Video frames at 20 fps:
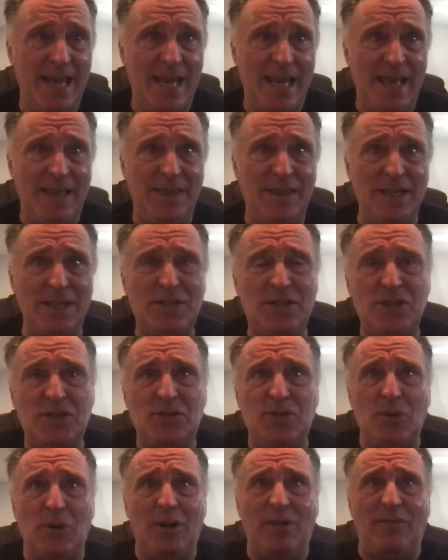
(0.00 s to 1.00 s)
This is
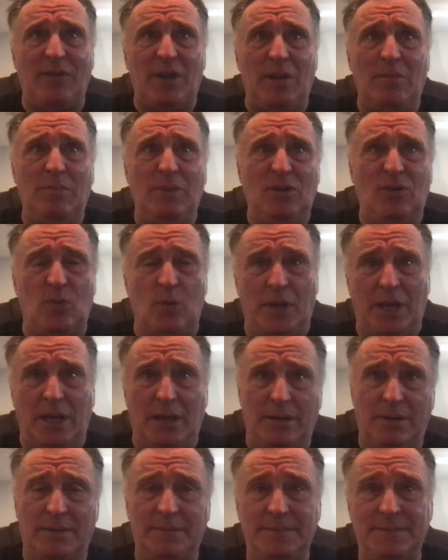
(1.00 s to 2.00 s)
sort of in between.
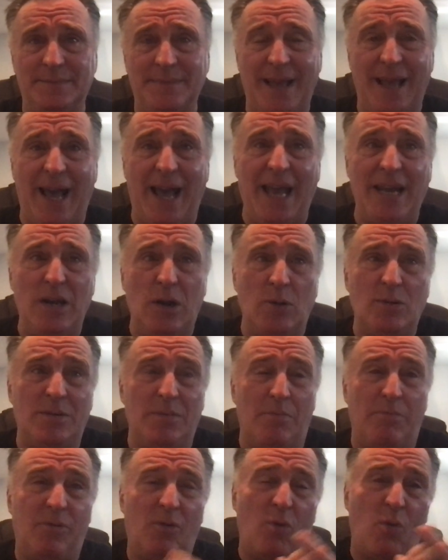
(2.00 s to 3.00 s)
I know
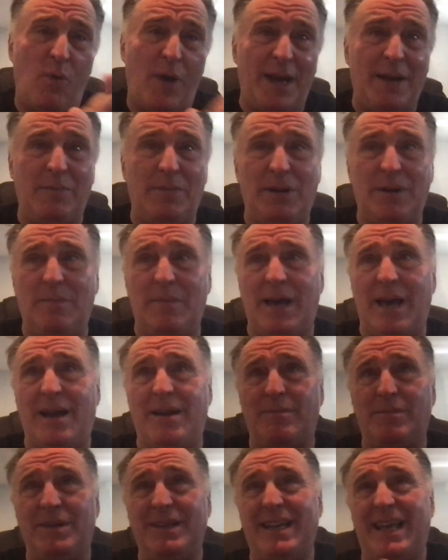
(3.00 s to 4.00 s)
quite a bit about him,
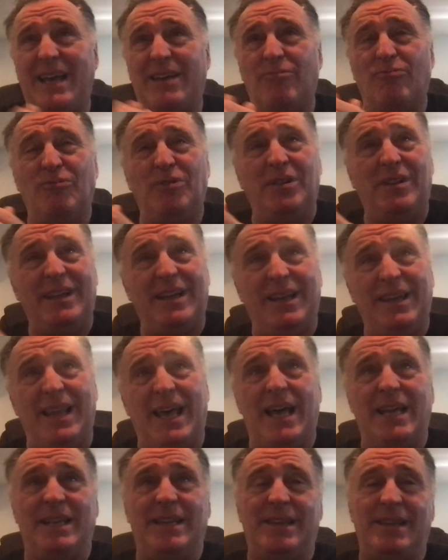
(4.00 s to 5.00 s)
but not really a
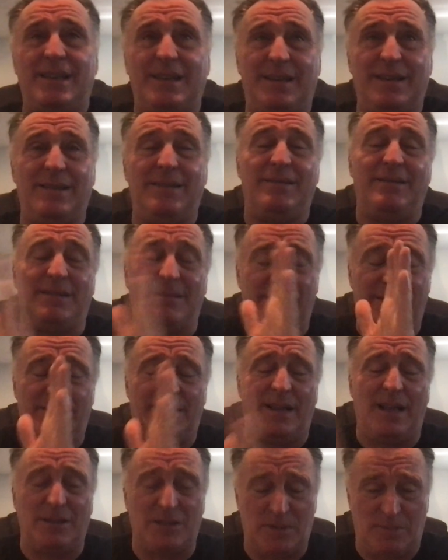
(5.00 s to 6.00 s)
lot.
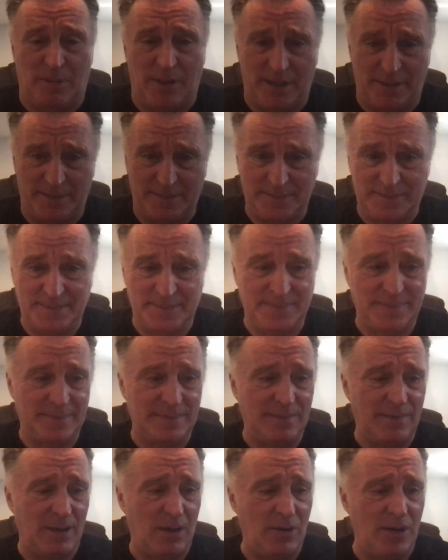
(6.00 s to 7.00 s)
I'll explain.
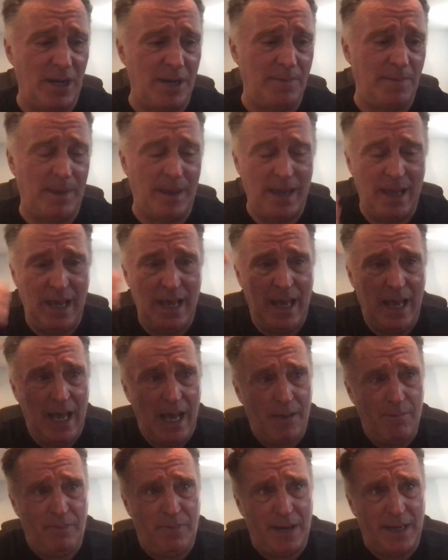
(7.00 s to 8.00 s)
Okay?
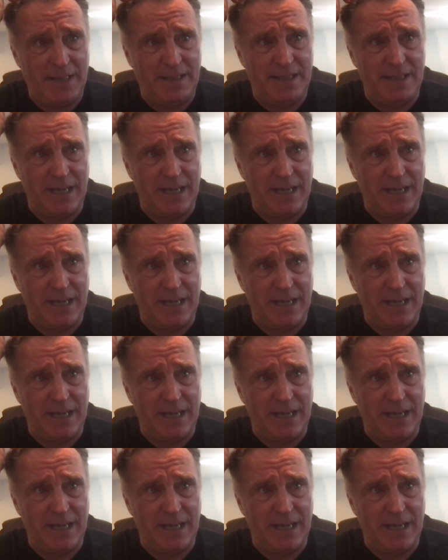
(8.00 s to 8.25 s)
But